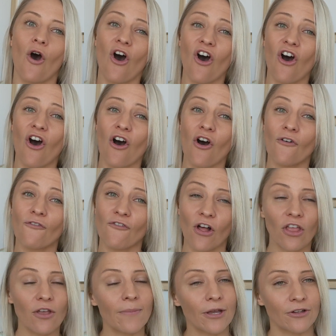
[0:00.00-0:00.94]
or
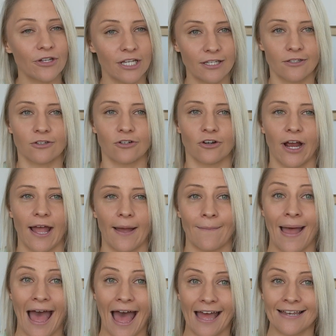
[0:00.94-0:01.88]
follow me on
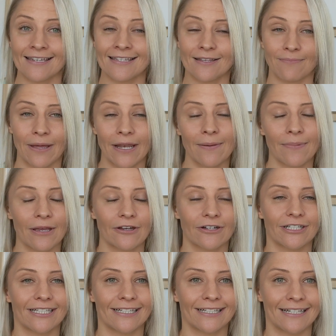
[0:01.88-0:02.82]
Instagram at
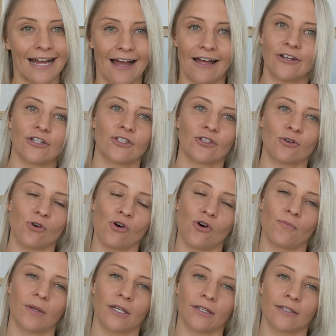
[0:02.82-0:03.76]

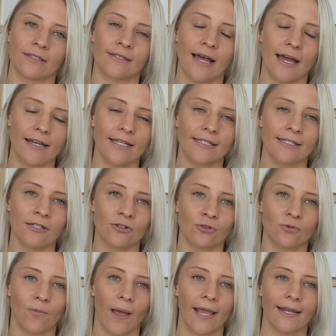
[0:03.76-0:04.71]
thebetterperiod_, because that is a
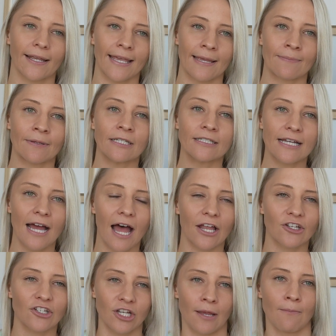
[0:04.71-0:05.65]
good way to keep in touch.